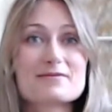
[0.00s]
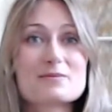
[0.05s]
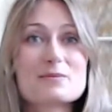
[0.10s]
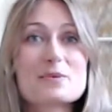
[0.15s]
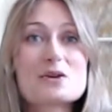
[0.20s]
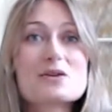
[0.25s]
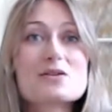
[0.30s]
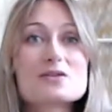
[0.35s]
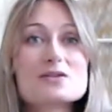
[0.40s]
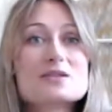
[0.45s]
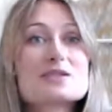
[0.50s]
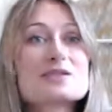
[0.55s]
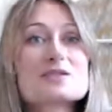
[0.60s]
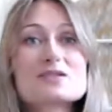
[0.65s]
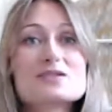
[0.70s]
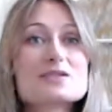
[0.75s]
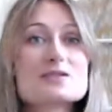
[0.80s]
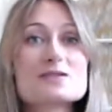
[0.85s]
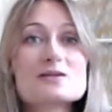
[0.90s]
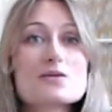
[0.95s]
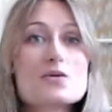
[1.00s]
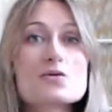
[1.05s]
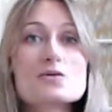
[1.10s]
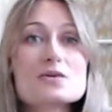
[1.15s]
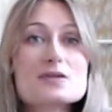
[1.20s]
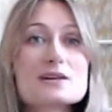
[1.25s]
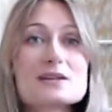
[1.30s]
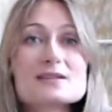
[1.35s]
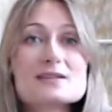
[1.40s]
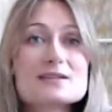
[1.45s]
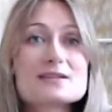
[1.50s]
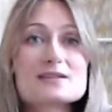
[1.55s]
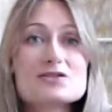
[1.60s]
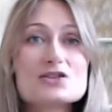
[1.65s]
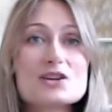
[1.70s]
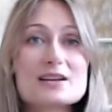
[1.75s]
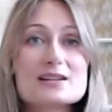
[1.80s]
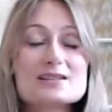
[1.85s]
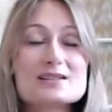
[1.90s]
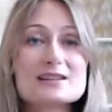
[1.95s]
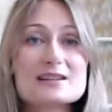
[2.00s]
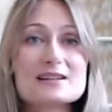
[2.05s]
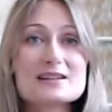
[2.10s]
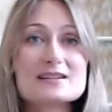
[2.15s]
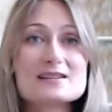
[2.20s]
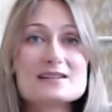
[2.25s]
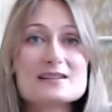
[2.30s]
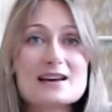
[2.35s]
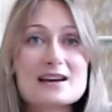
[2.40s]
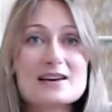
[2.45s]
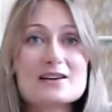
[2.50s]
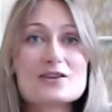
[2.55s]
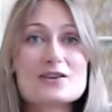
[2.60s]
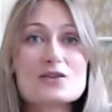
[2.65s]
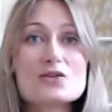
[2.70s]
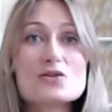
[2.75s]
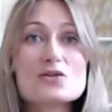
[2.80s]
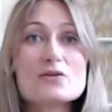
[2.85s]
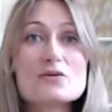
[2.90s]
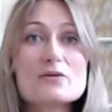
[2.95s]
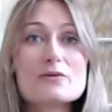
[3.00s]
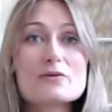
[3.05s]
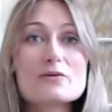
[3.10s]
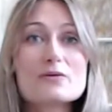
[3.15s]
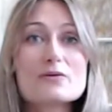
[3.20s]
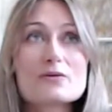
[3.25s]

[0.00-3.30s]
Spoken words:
because it's all it is suggesting is that you've